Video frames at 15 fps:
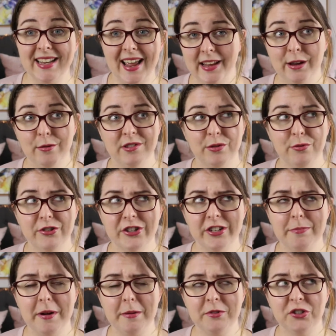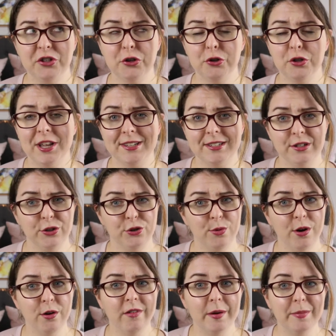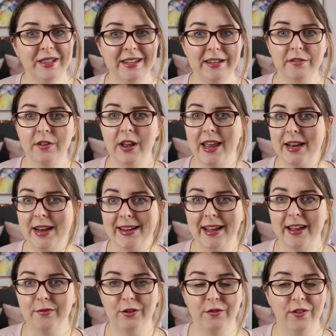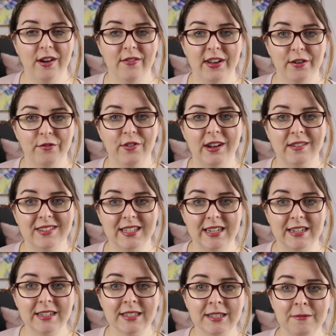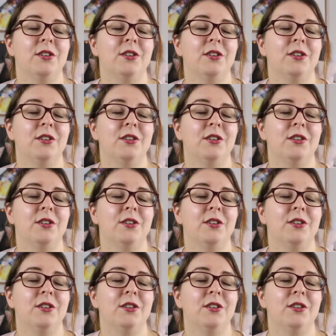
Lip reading: It was originally published in 2012, I believe, and I gave it 5 out of 5 stars.